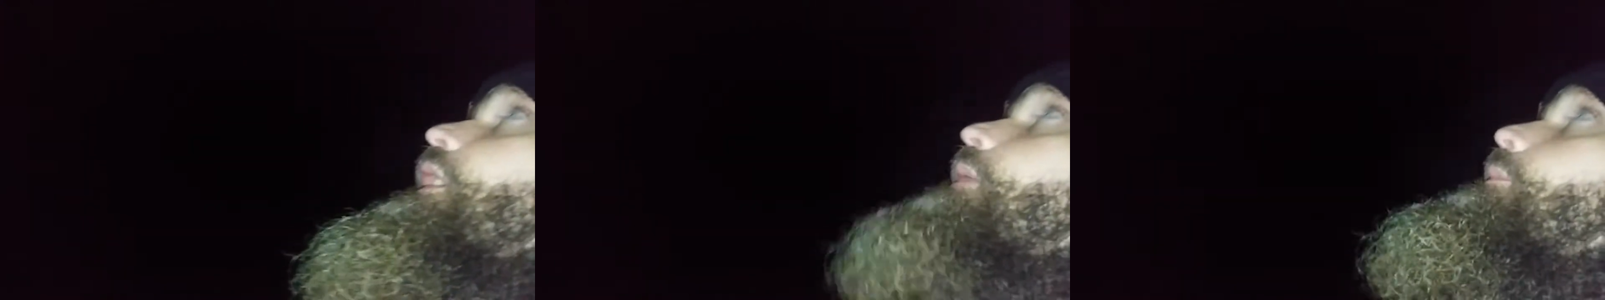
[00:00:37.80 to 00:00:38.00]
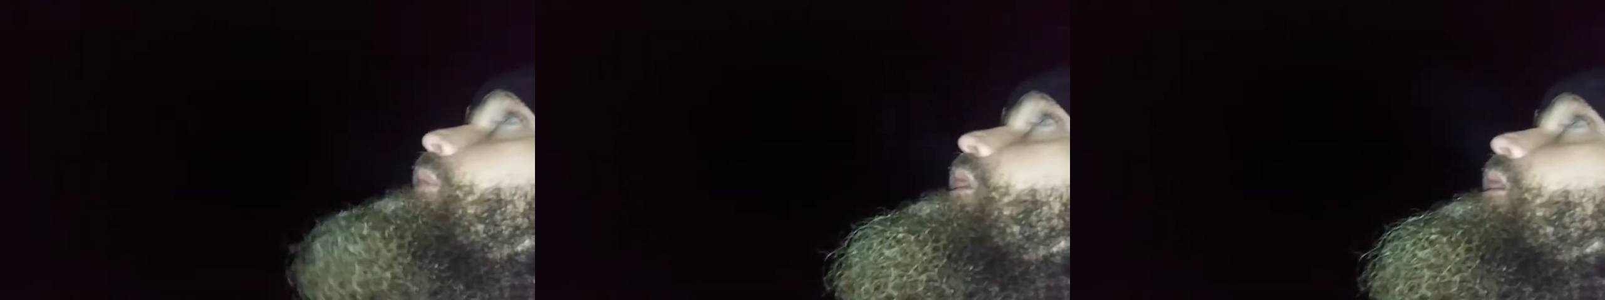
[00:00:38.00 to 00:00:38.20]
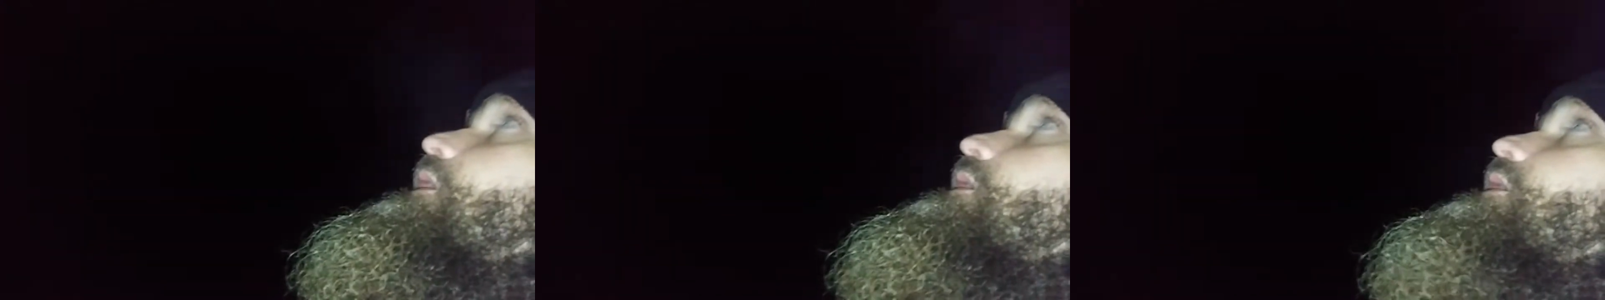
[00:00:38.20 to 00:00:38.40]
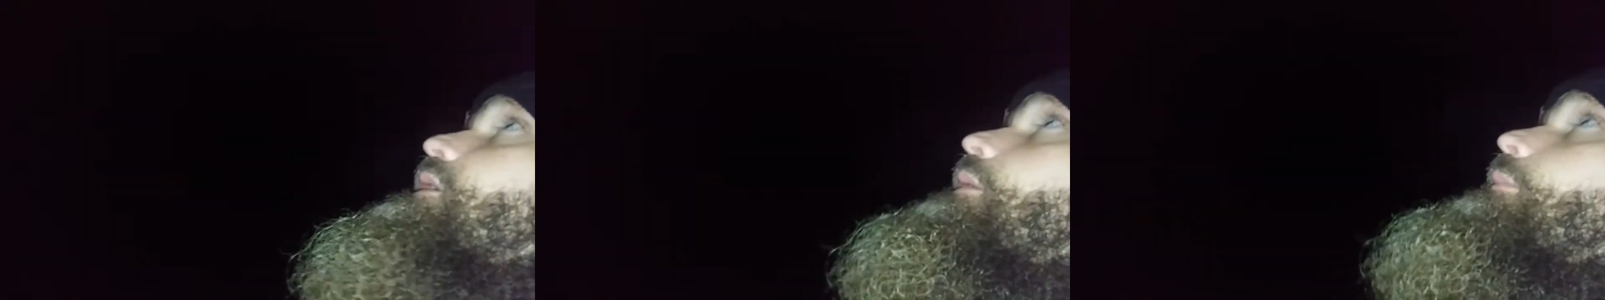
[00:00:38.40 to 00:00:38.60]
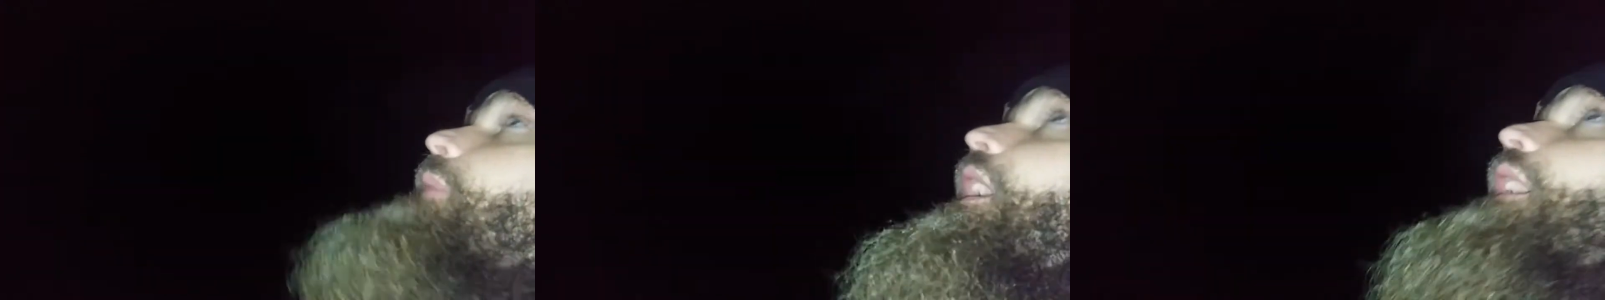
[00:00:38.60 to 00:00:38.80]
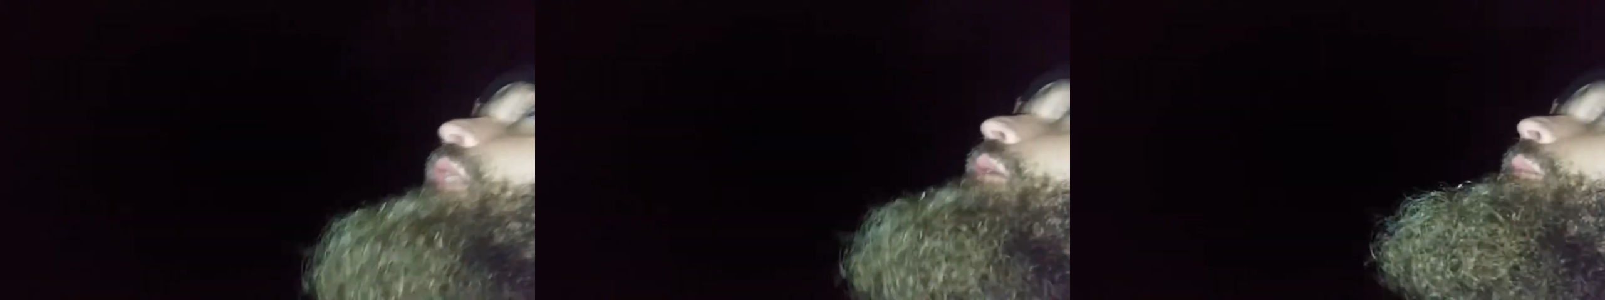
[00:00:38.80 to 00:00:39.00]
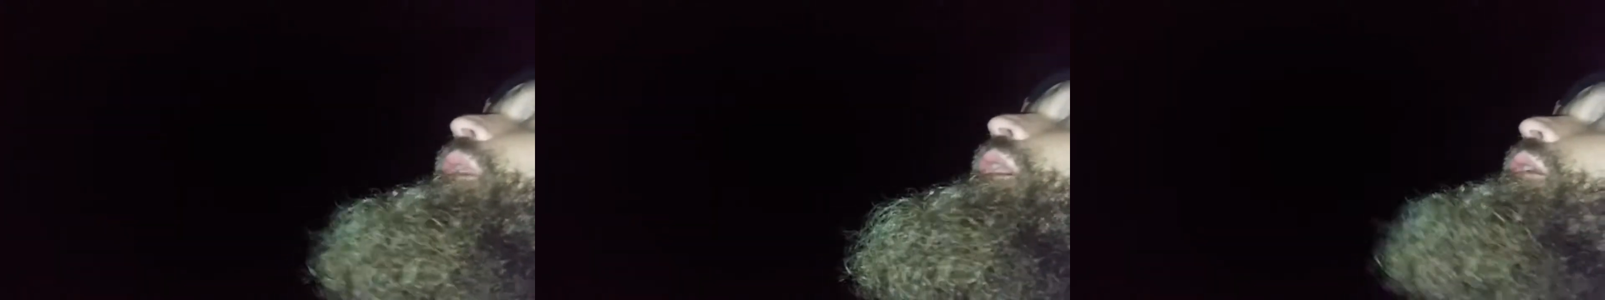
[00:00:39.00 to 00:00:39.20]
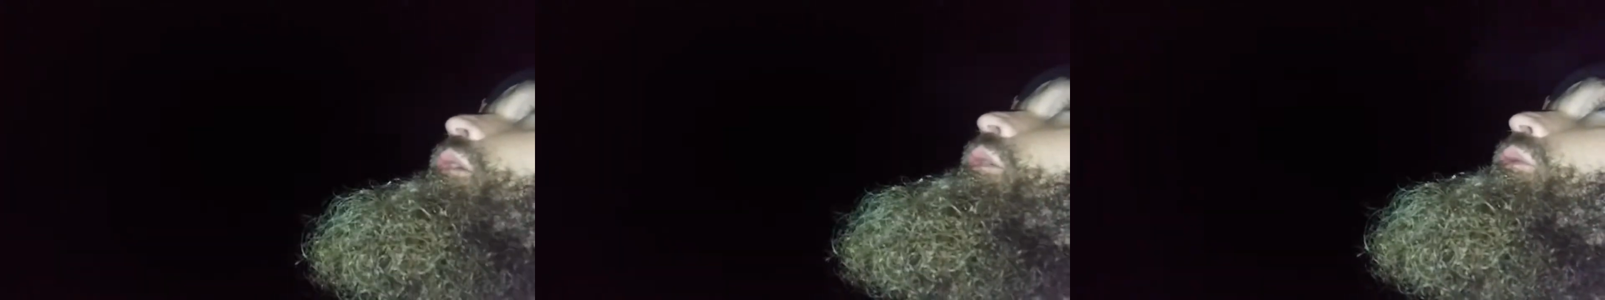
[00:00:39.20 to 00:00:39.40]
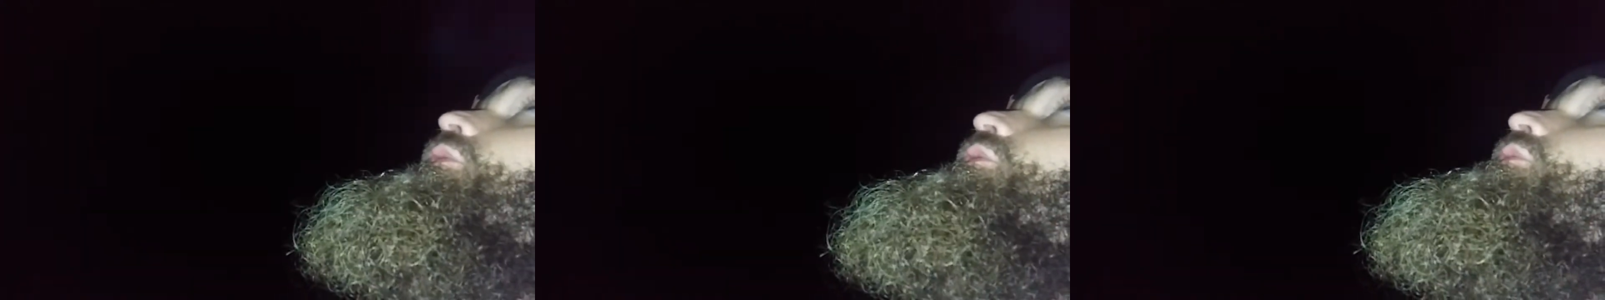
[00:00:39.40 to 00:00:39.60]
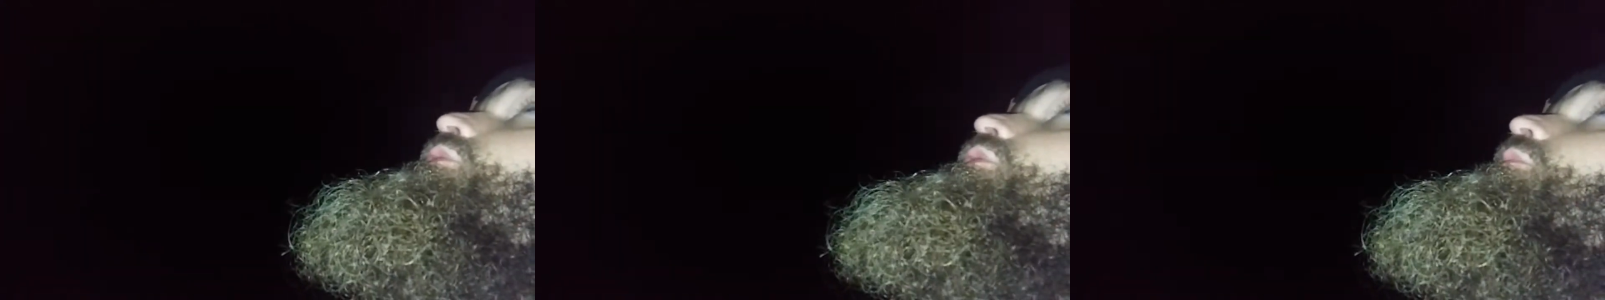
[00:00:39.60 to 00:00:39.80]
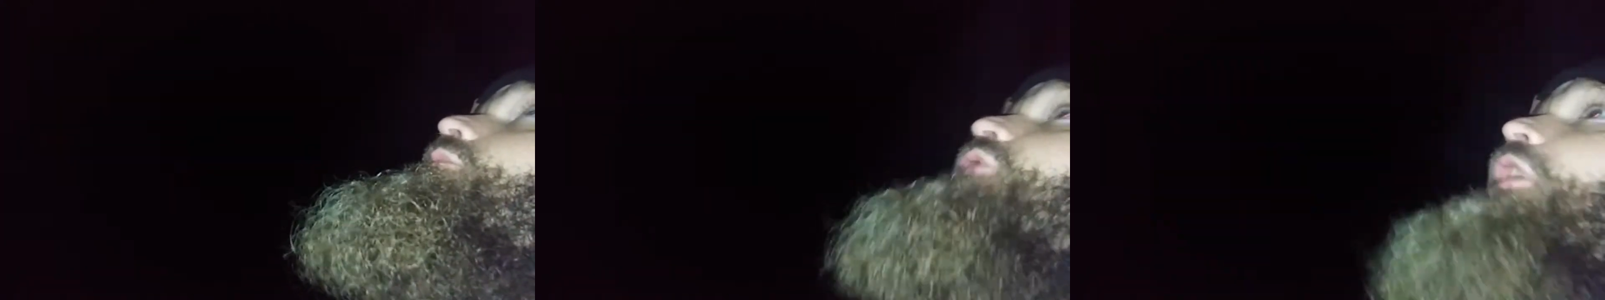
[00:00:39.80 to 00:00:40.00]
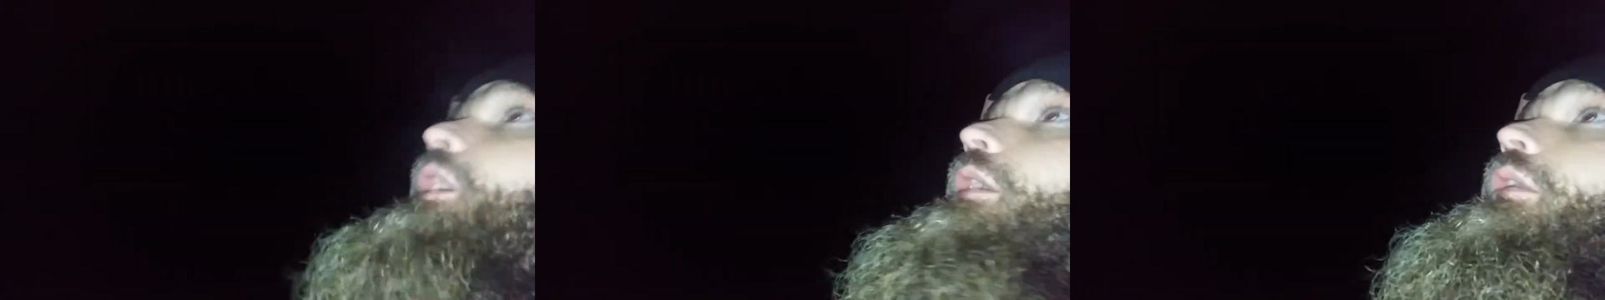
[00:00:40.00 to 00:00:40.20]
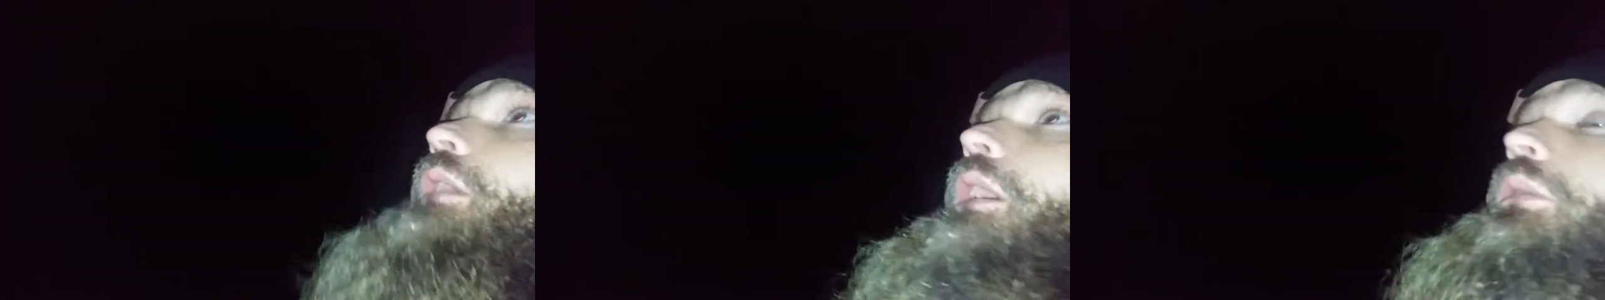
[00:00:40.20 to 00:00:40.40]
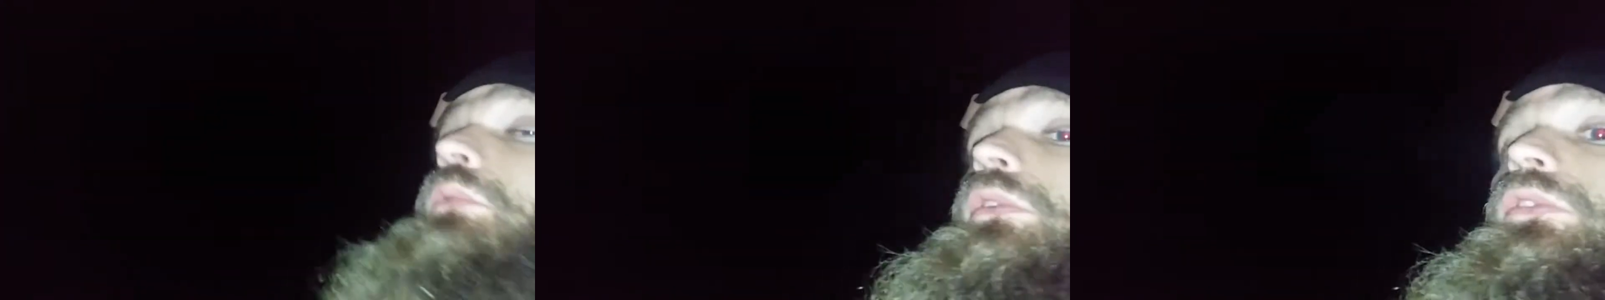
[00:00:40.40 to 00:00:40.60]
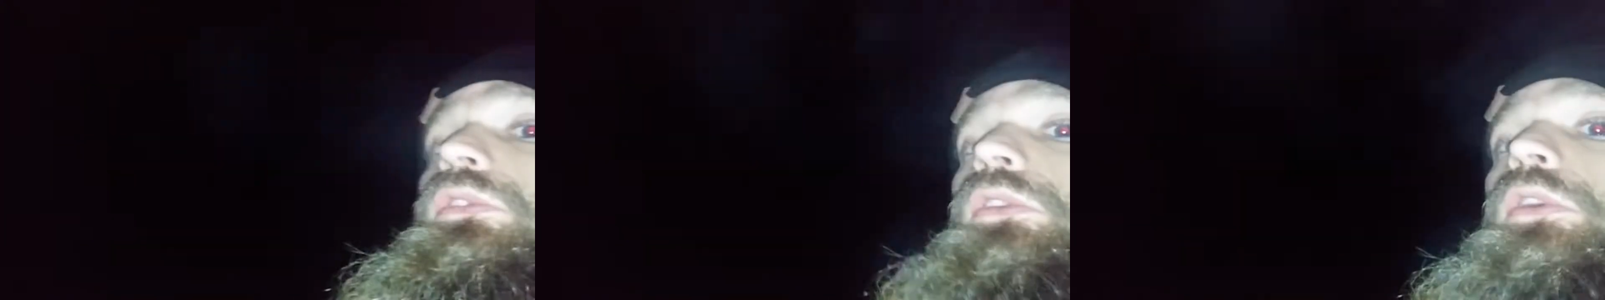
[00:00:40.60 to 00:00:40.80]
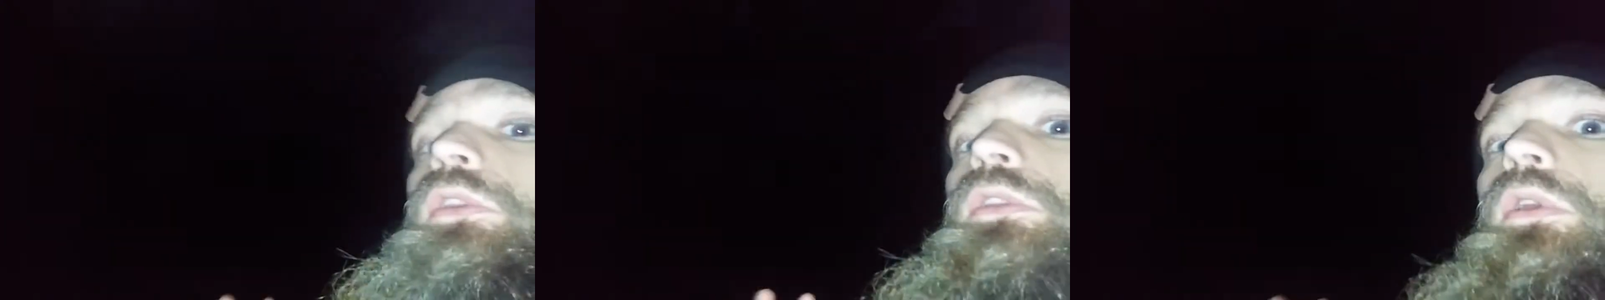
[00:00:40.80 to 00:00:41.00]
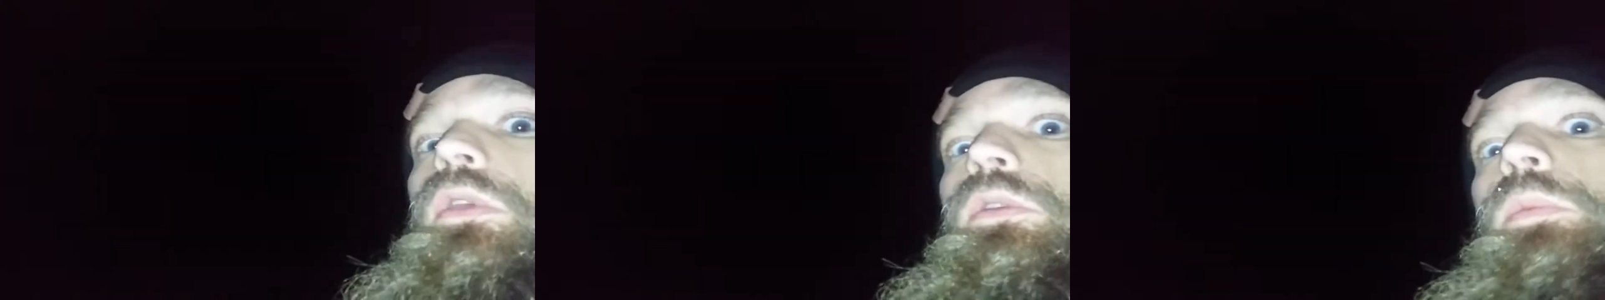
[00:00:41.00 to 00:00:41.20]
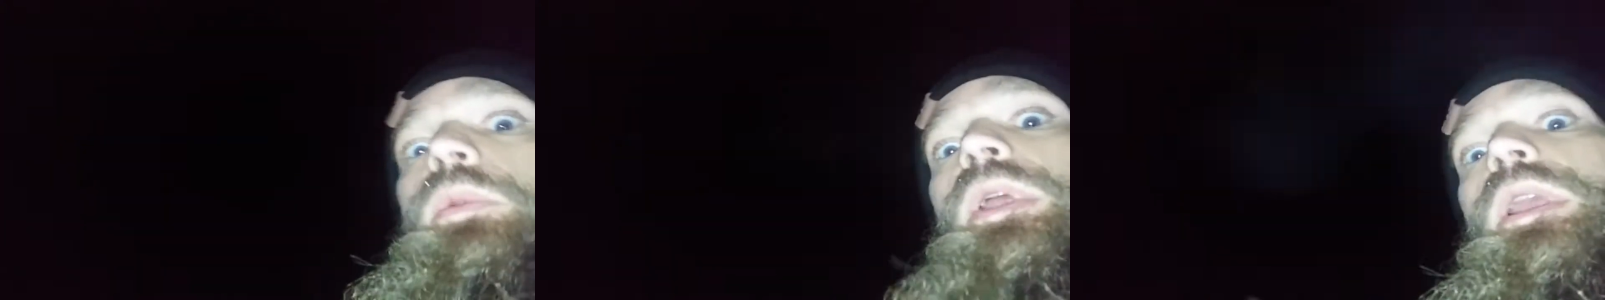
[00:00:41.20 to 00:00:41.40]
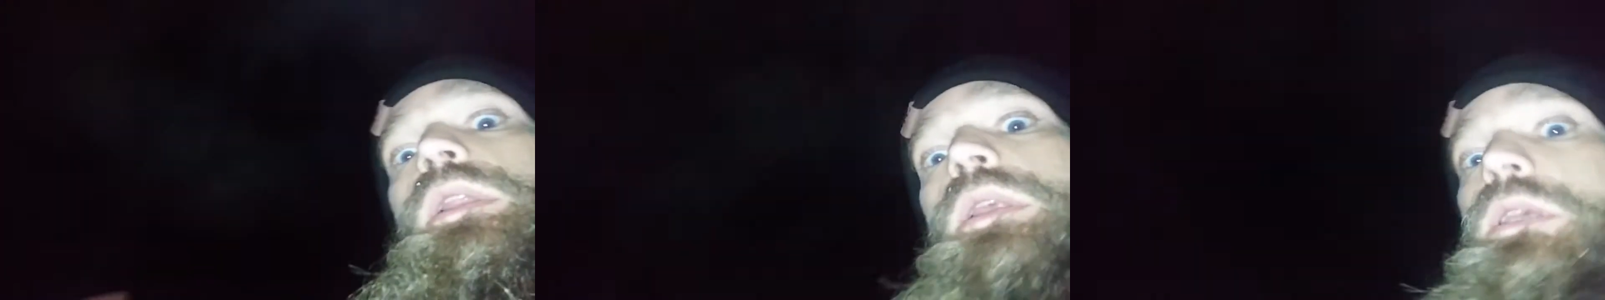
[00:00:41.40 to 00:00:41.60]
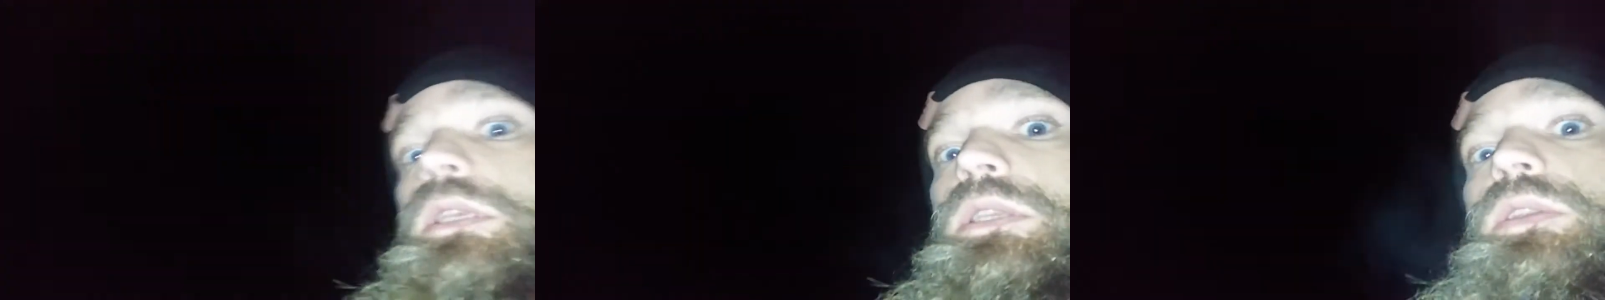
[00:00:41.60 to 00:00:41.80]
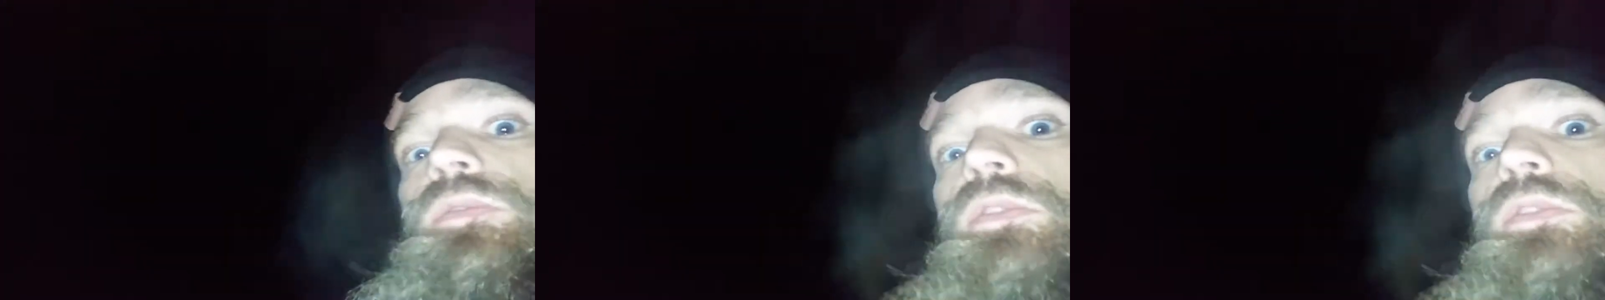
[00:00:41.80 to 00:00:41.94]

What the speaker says: [unreadable: no face in view]